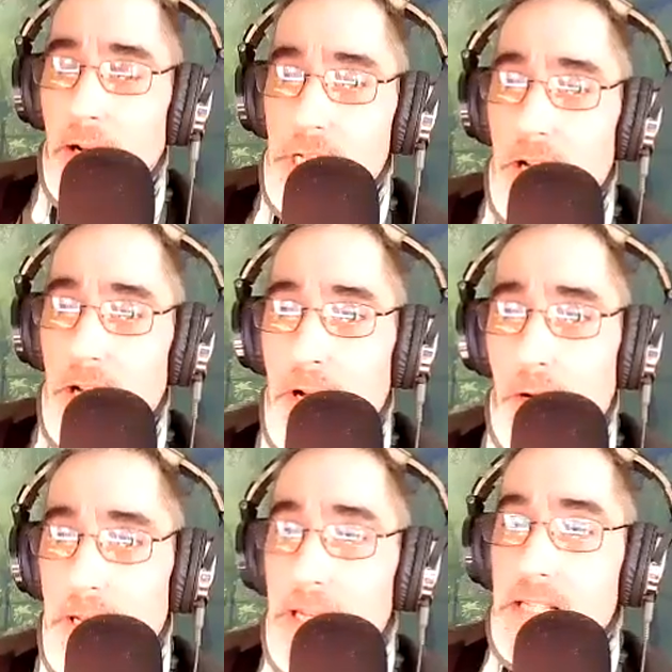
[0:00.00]
John's
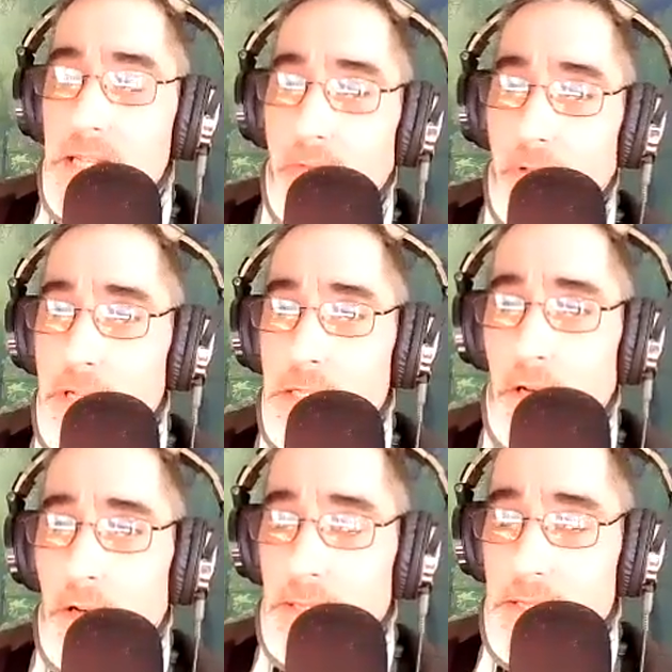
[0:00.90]
Mountain, and he's never
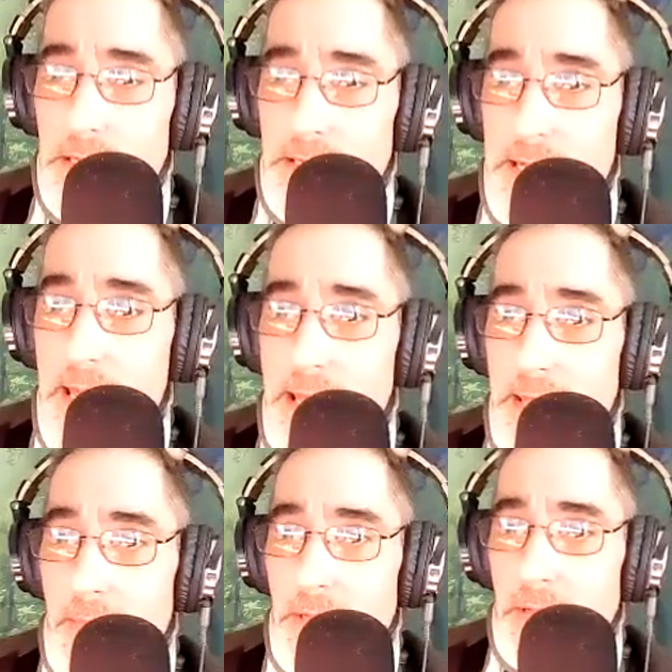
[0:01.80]
returned to this
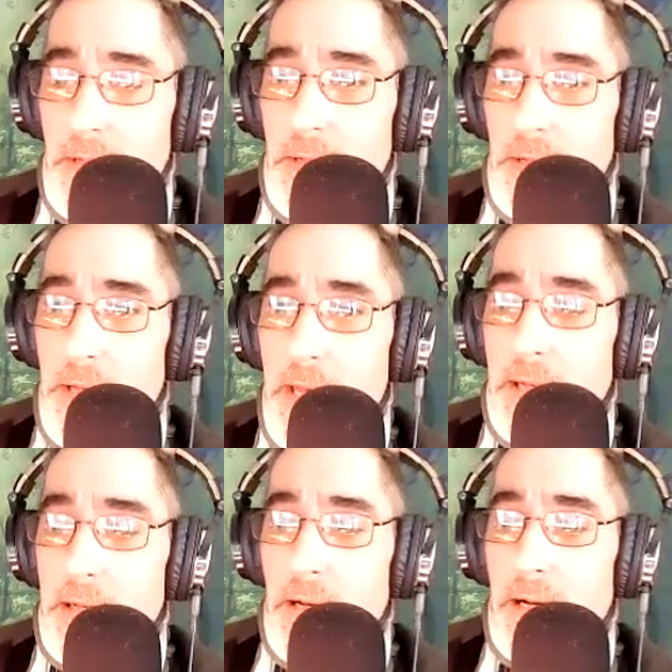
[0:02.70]
day. And